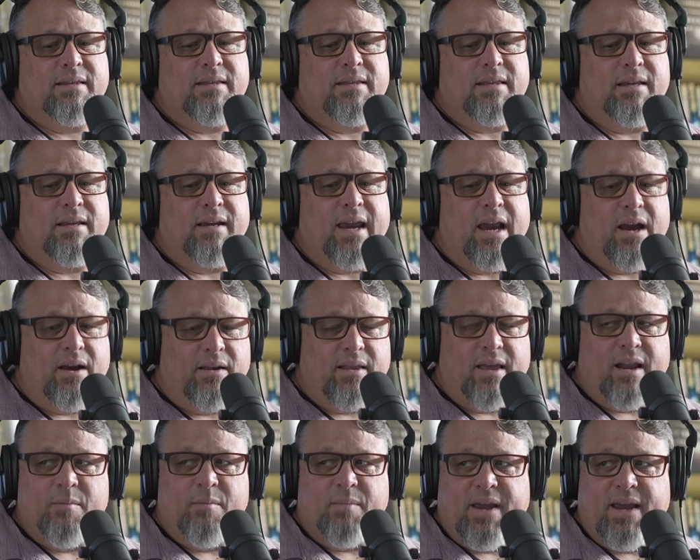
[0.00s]
the
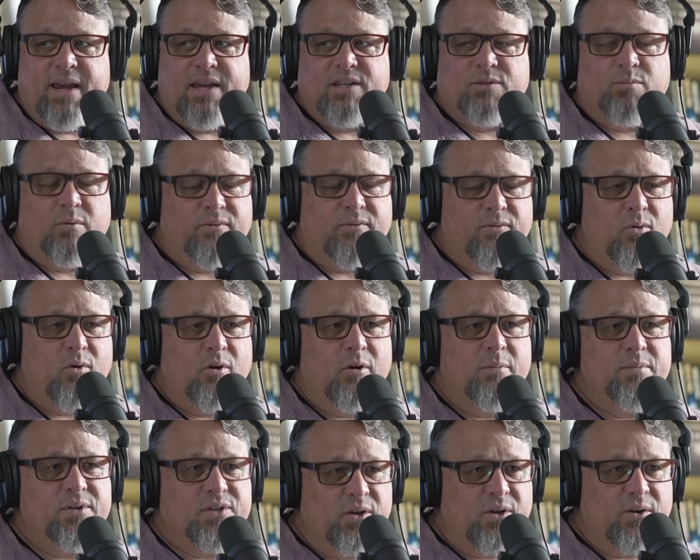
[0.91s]
Carolina Bays were
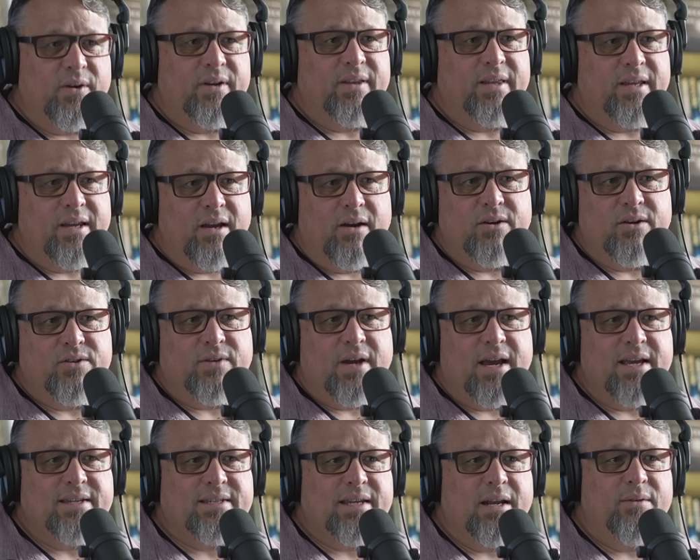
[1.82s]
formed during the Younger
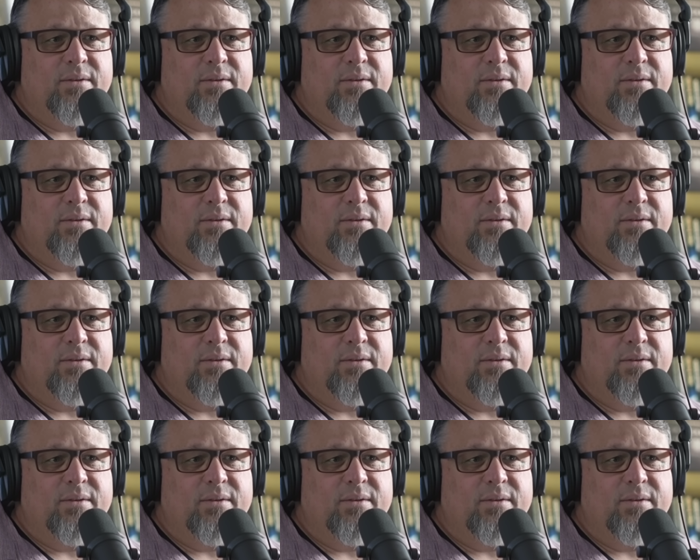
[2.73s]
Dryas. I don't